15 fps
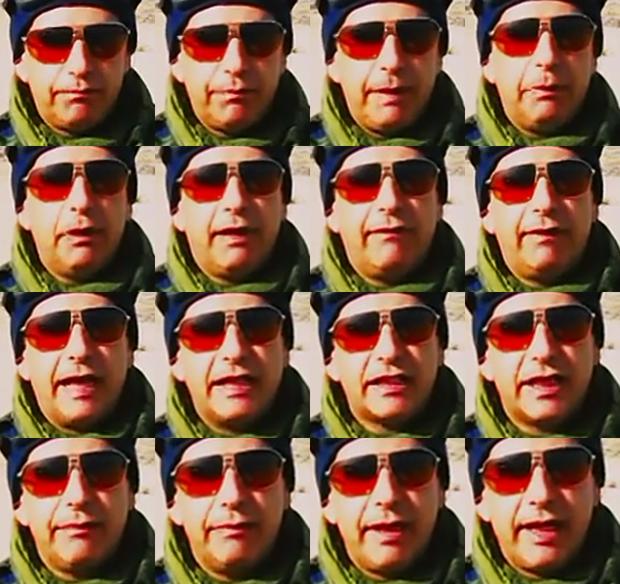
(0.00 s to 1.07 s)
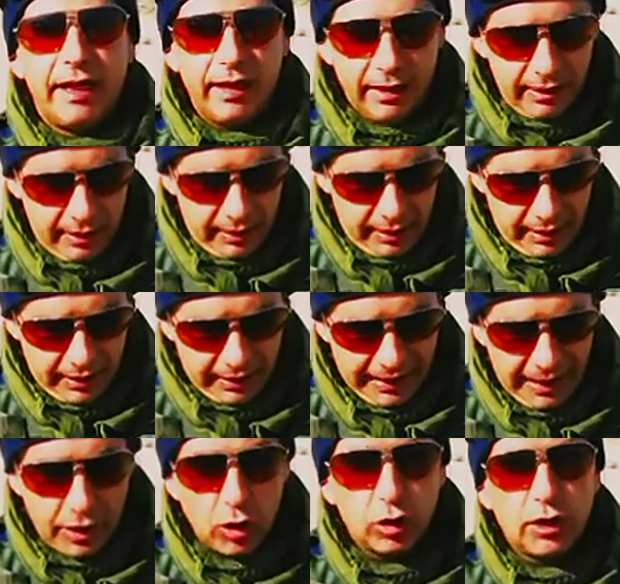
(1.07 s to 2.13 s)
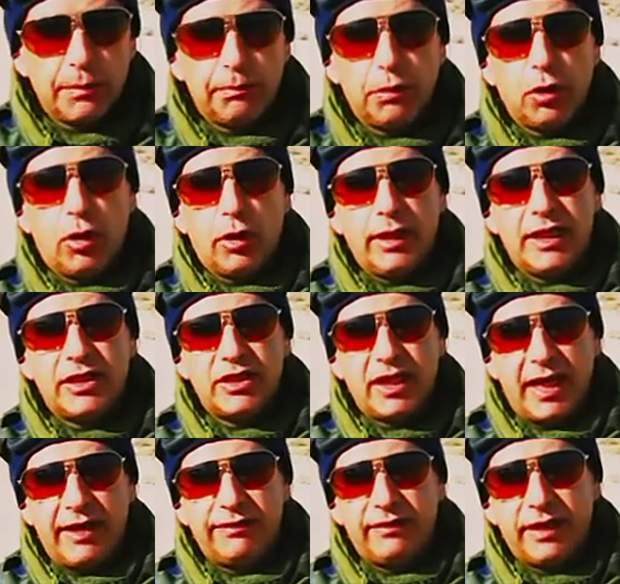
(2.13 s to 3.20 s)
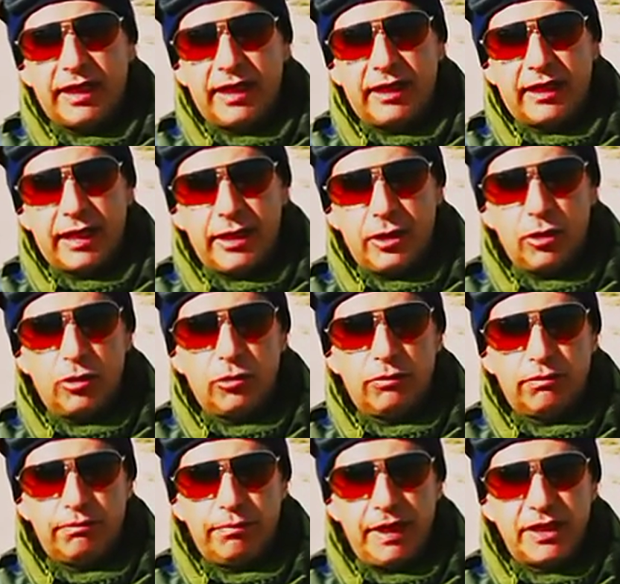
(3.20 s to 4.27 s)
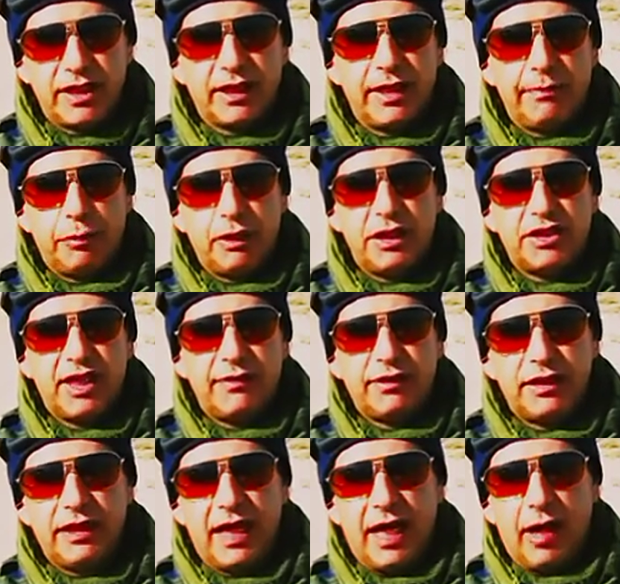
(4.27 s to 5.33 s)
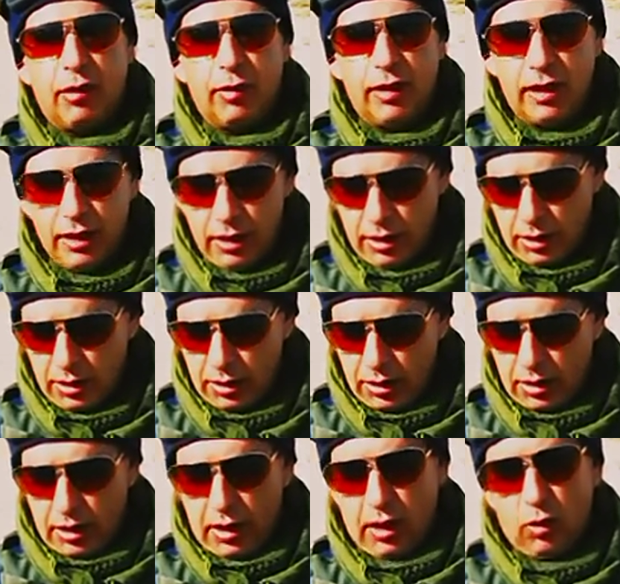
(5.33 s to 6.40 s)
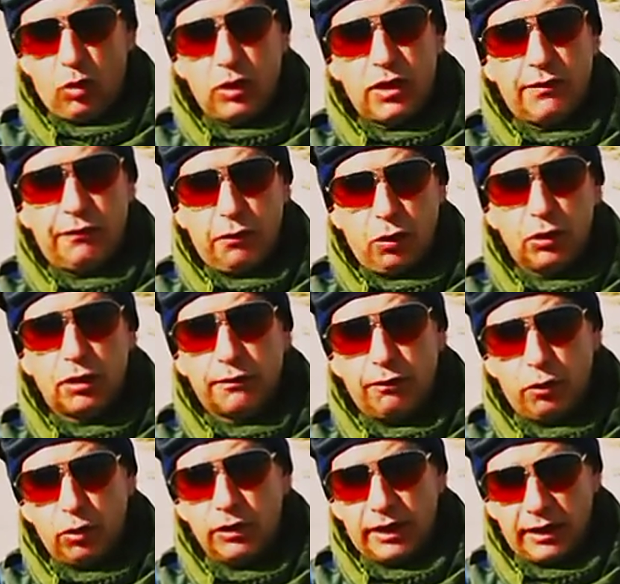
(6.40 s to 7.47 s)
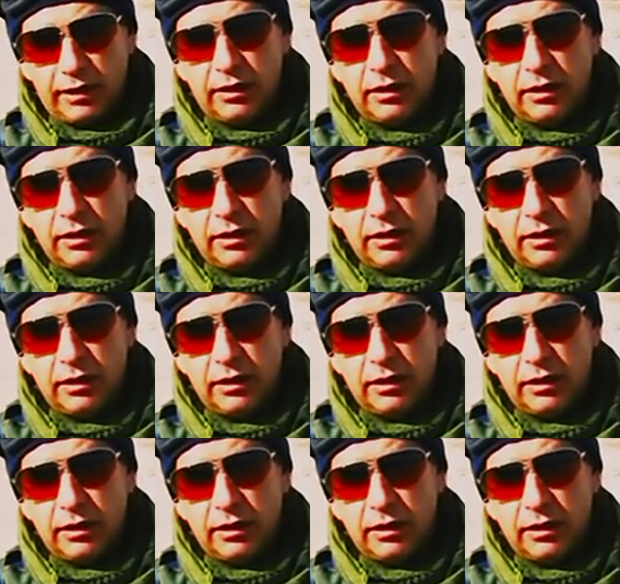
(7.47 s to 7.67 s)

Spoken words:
People have asking me, can you deploy the safety? Can you basically put the safety down with the folder folded?